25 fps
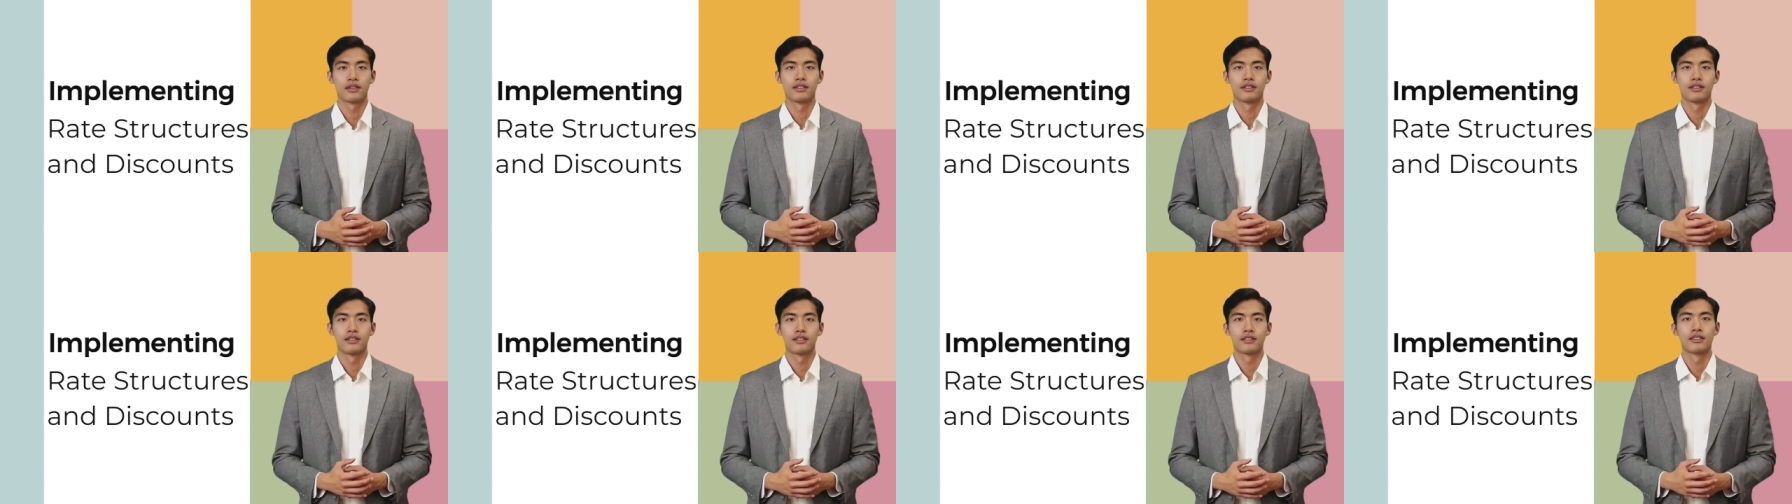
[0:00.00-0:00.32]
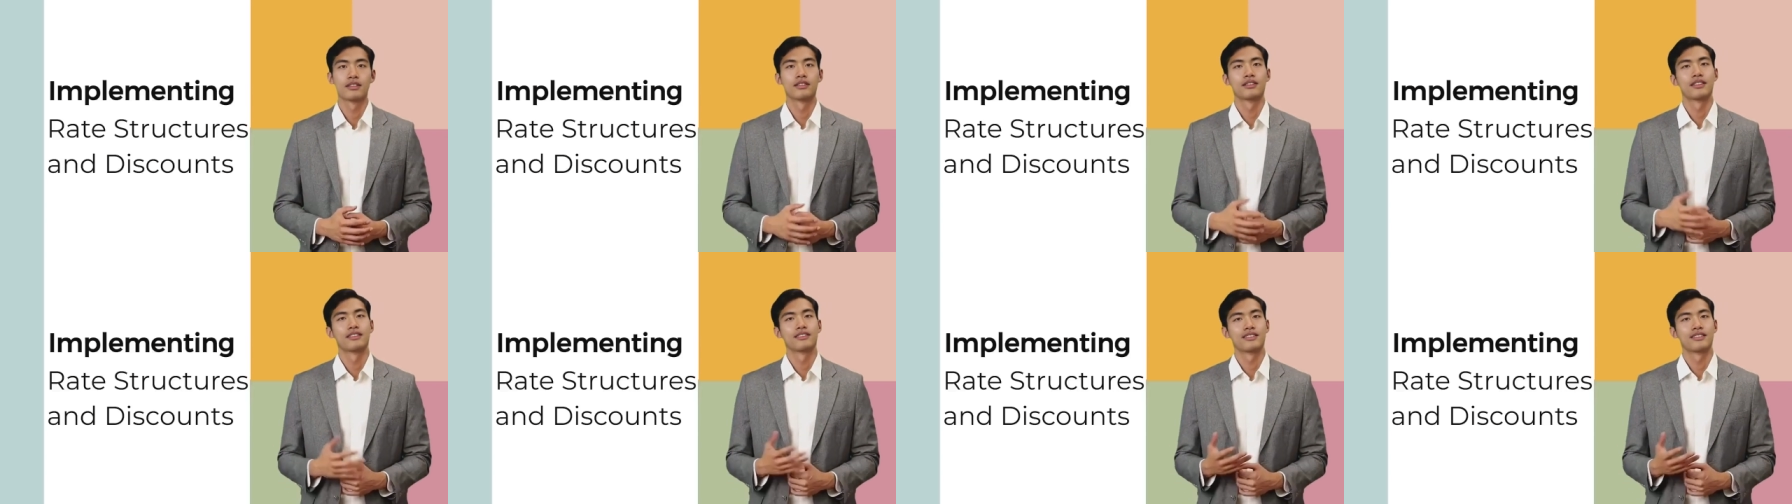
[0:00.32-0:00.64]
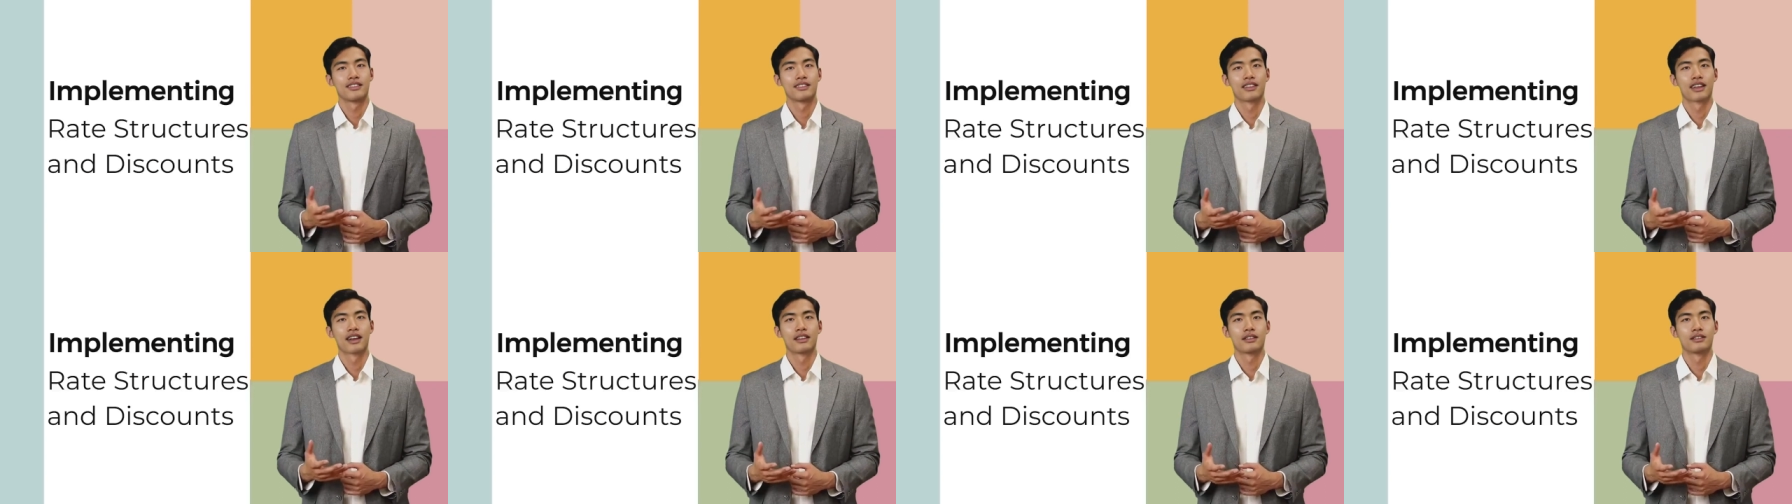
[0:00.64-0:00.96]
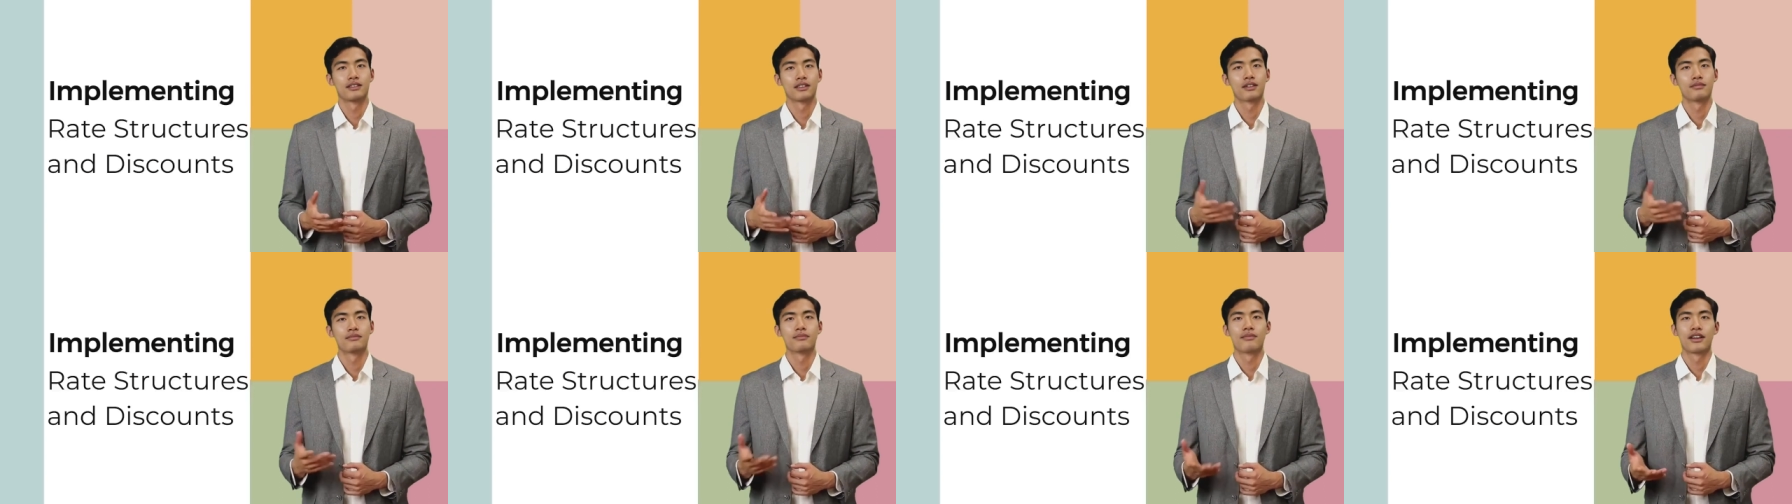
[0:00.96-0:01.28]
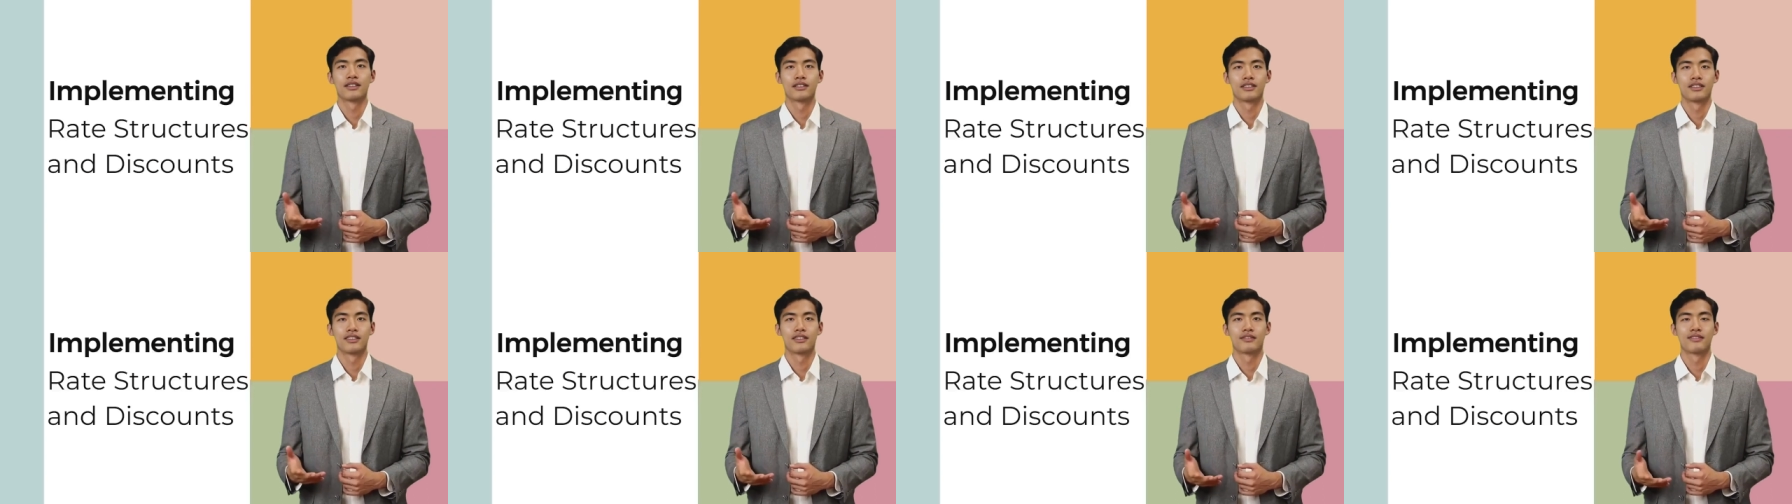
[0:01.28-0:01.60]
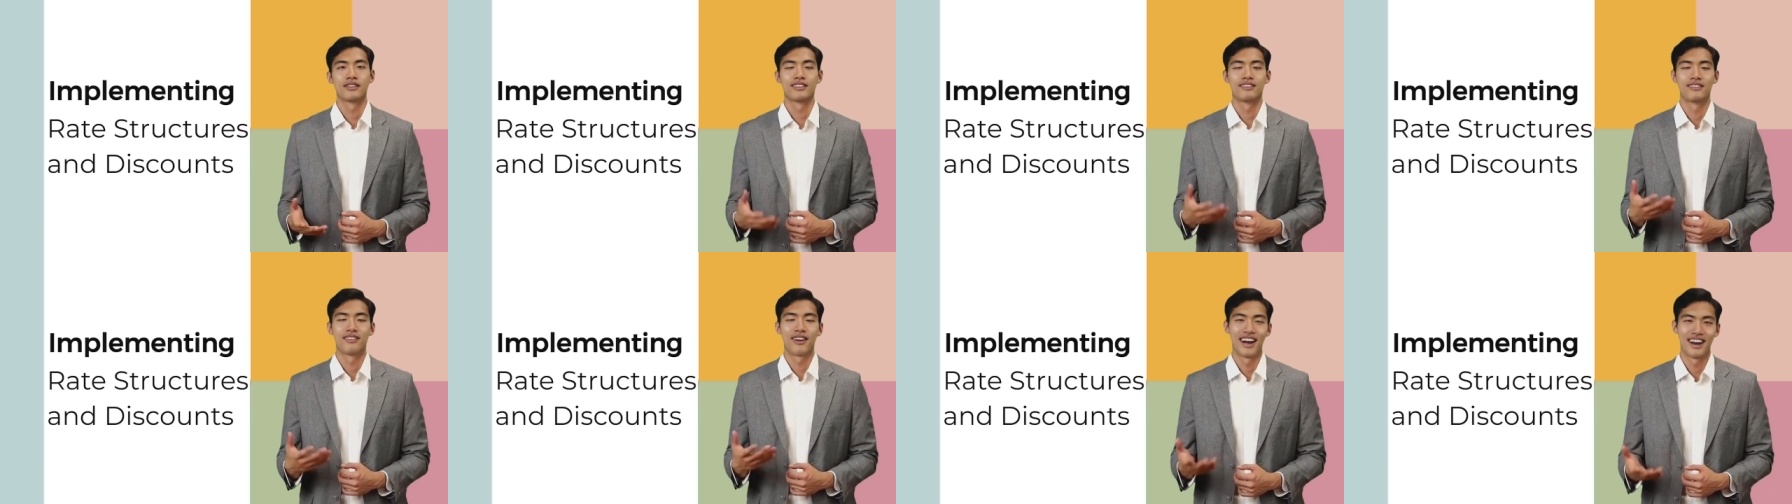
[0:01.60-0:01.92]
businesses in today's
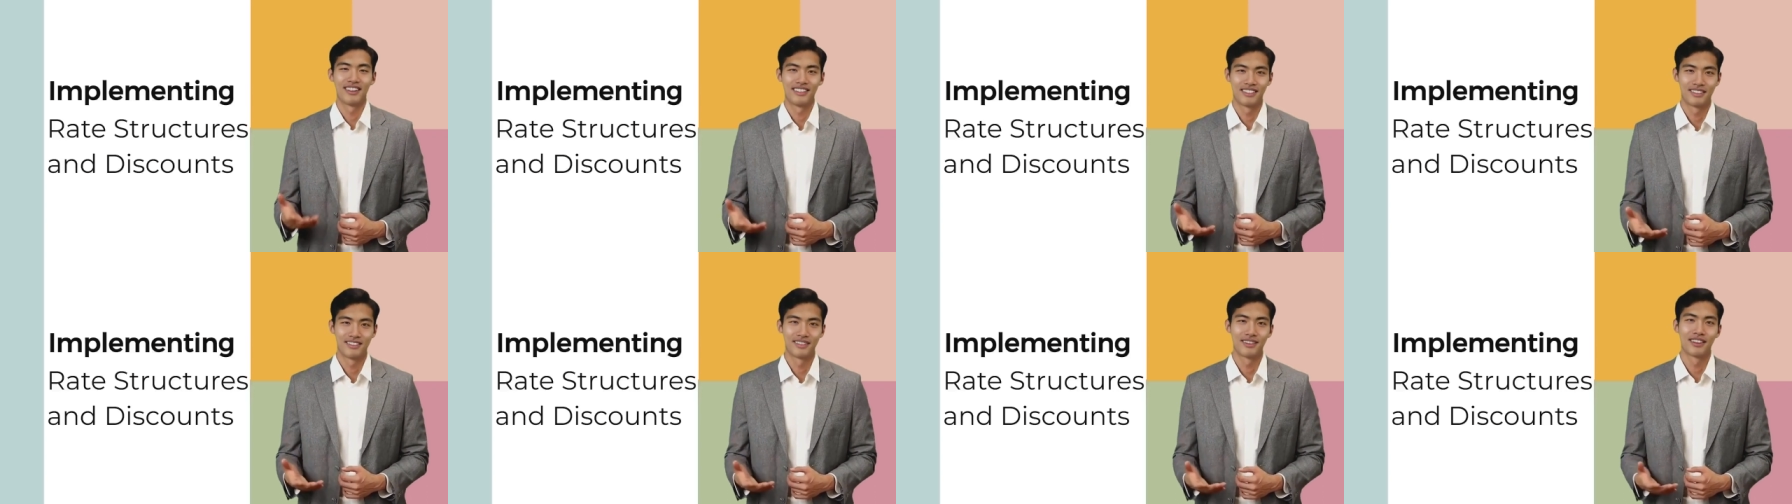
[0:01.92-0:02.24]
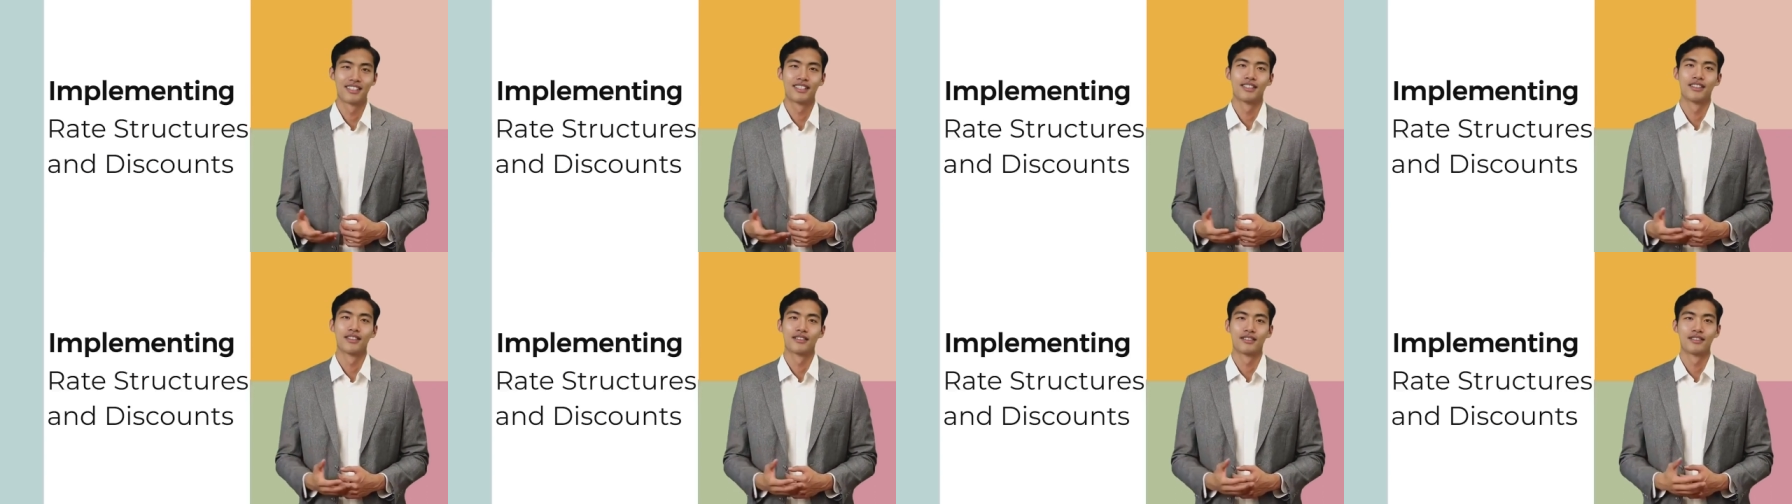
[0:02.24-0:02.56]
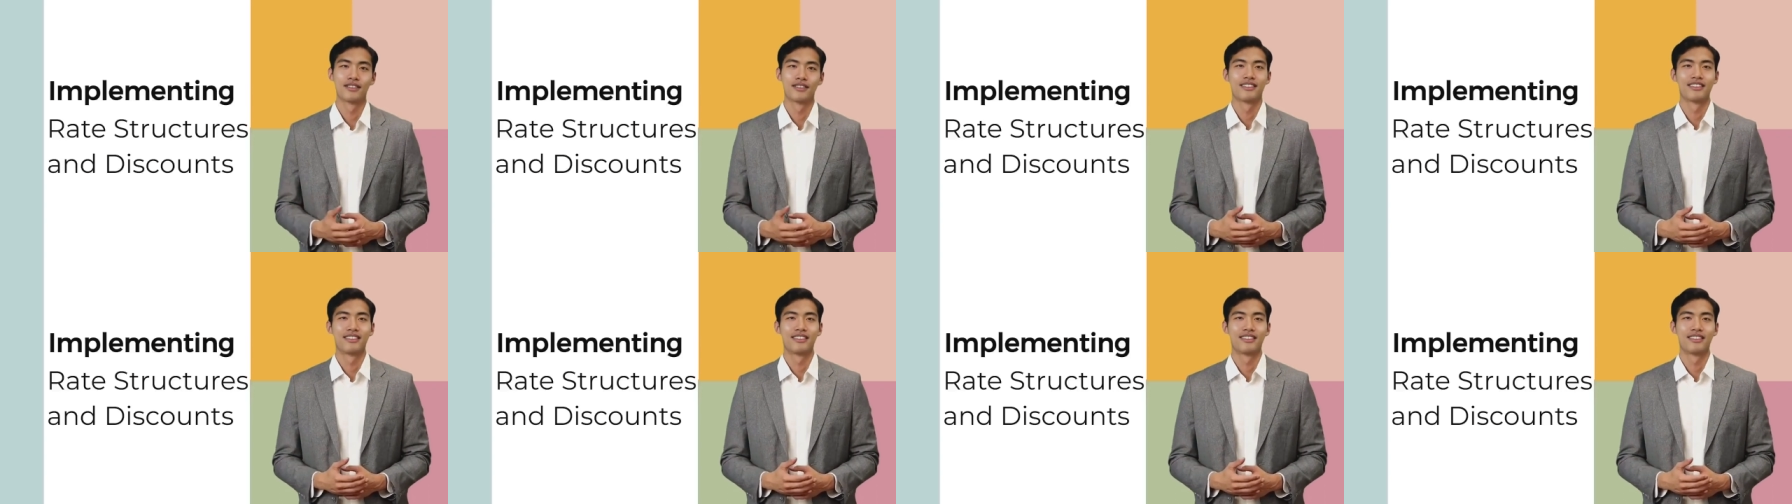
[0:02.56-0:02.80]
competitive environment